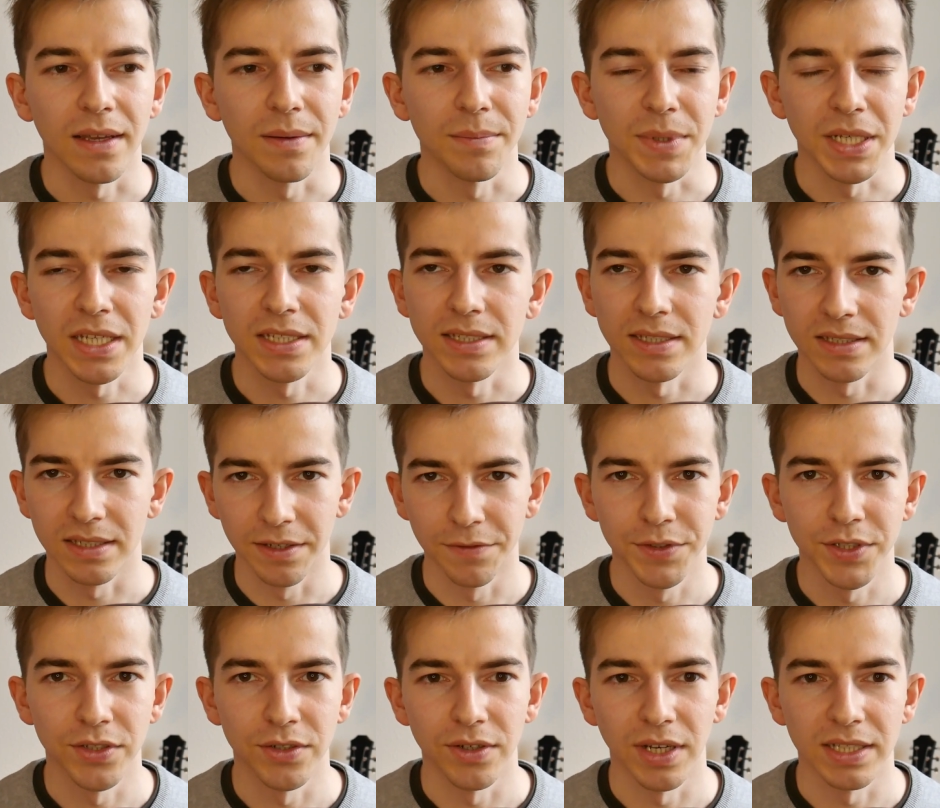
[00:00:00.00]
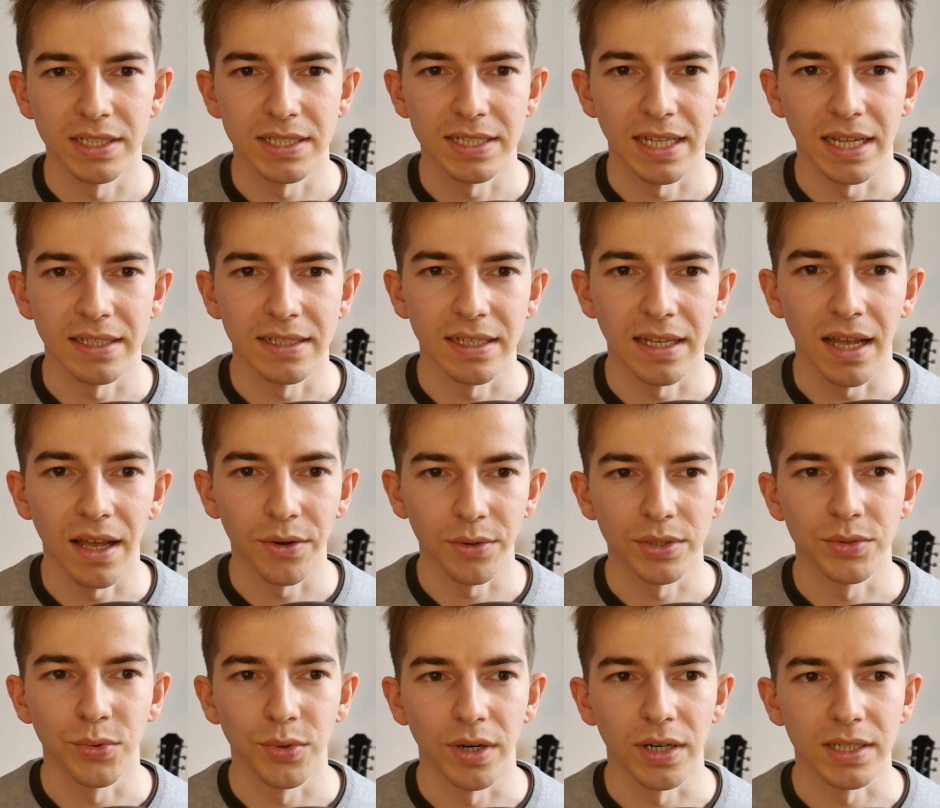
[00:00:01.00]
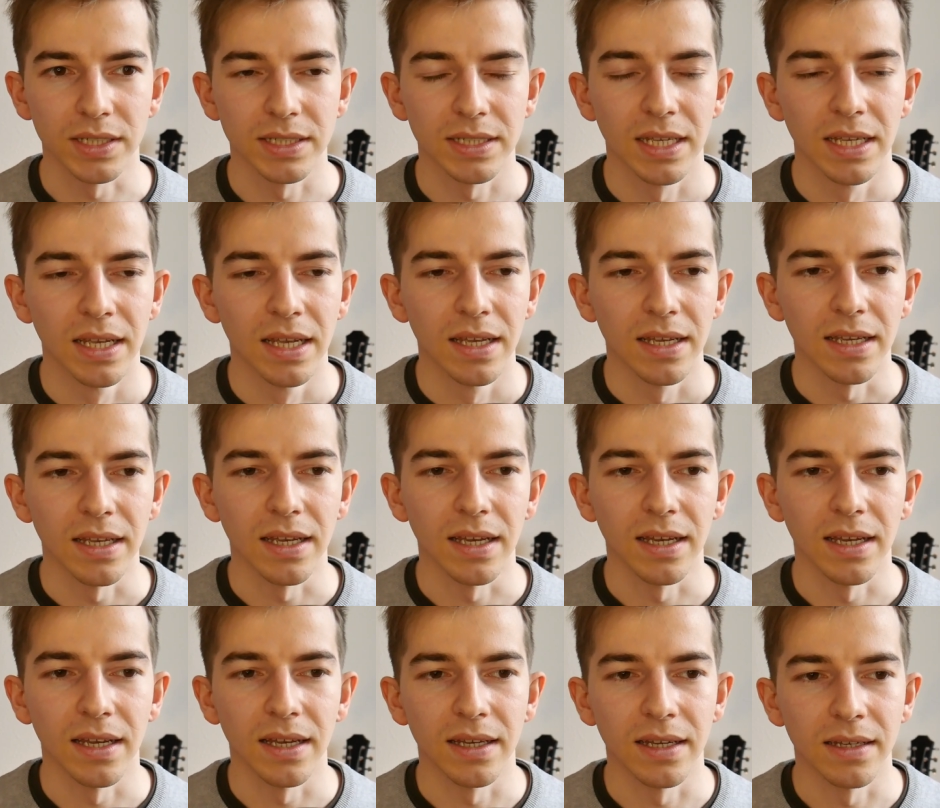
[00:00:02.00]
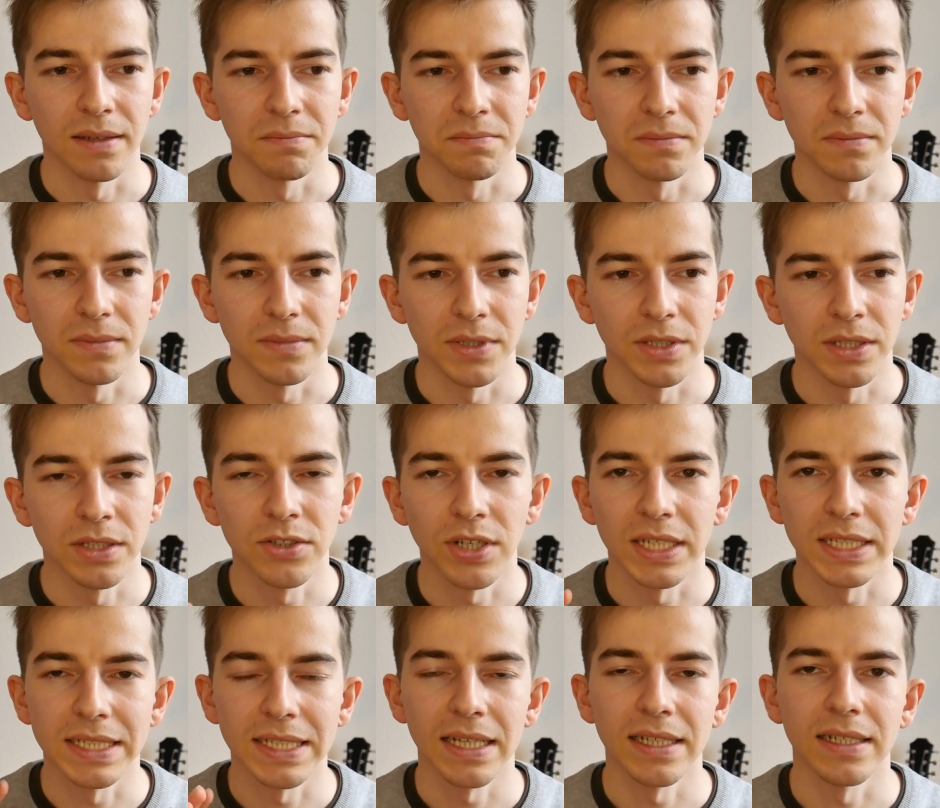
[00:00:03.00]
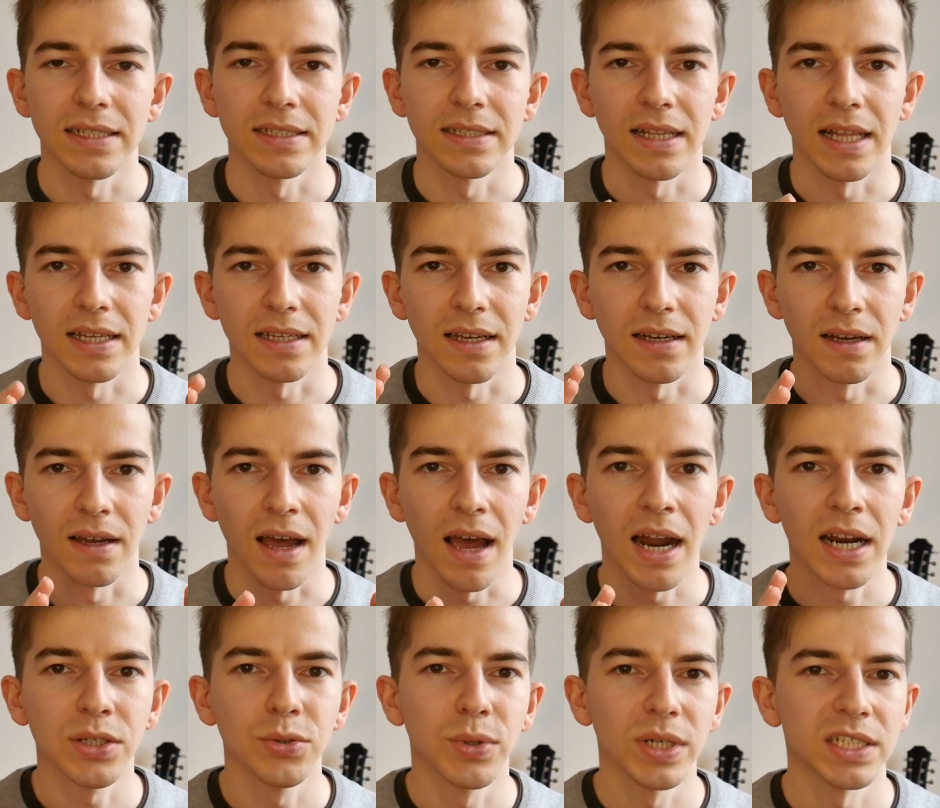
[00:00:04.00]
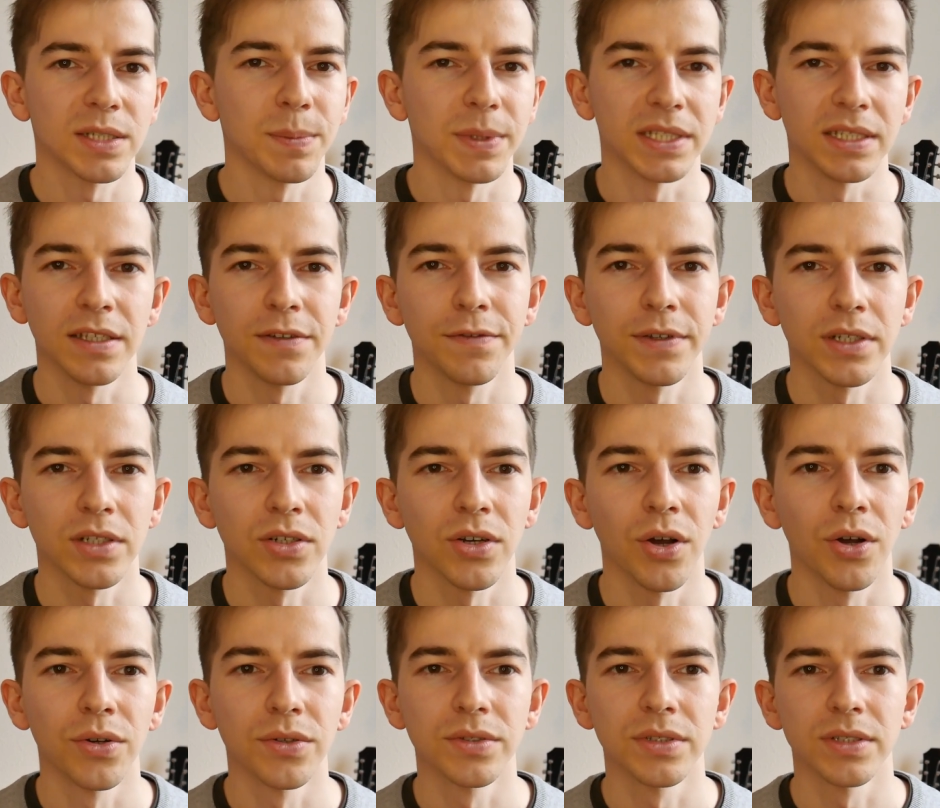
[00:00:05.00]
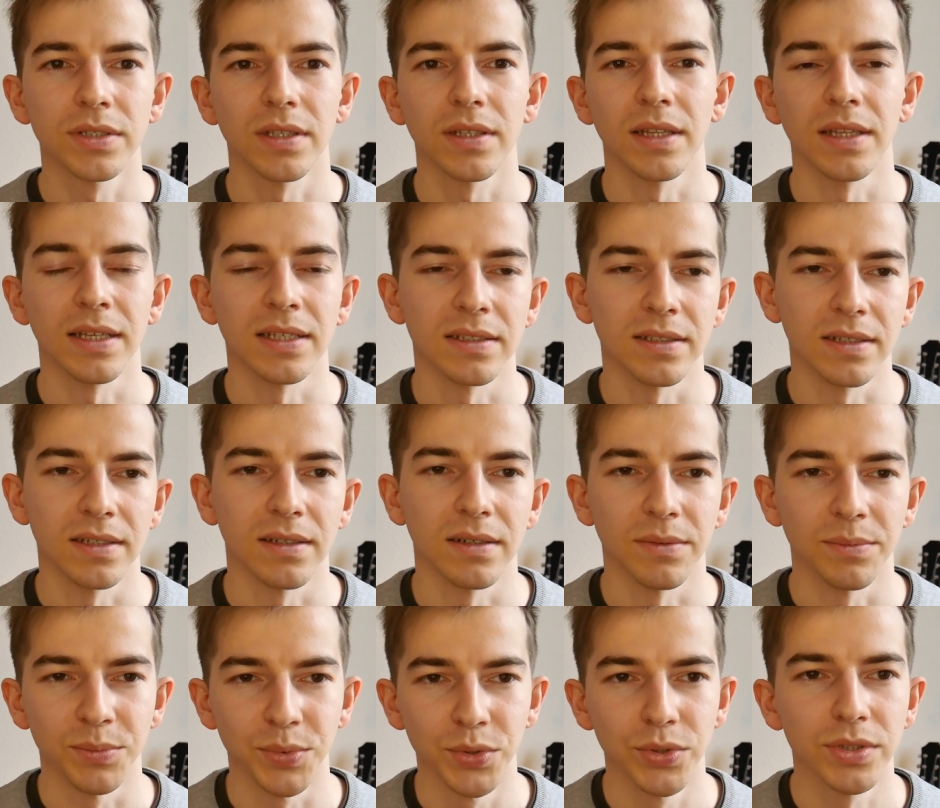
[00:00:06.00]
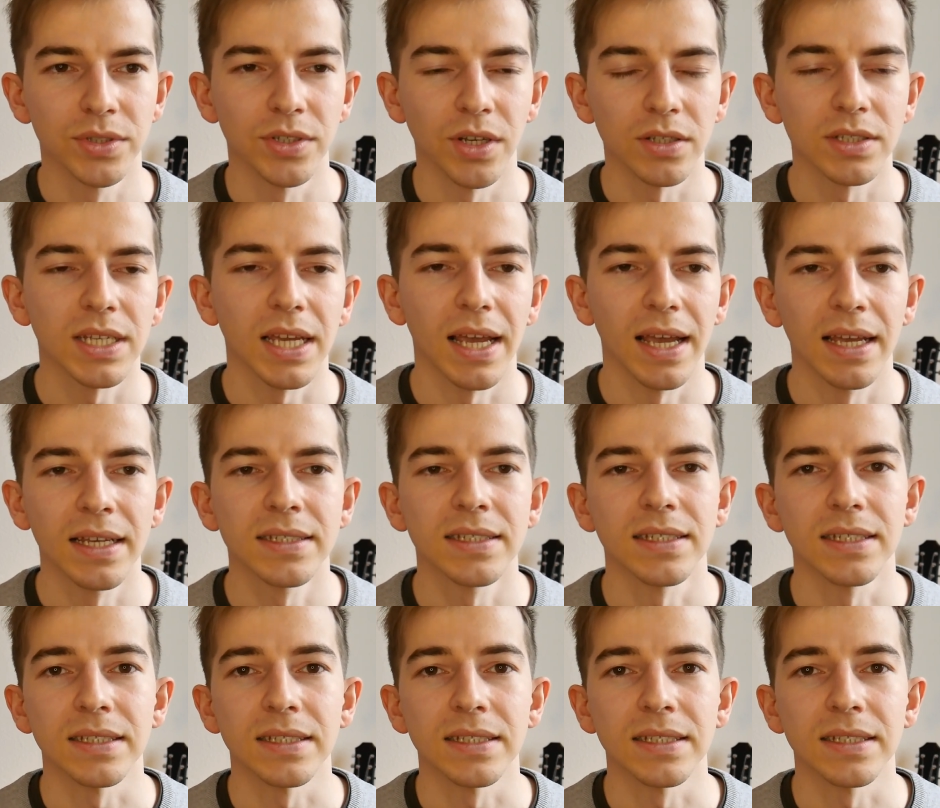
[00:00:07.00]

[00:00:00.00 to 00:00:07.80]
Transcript: because it gives you understanding how it works. You need to understand it's like a hardware specific code that boot.s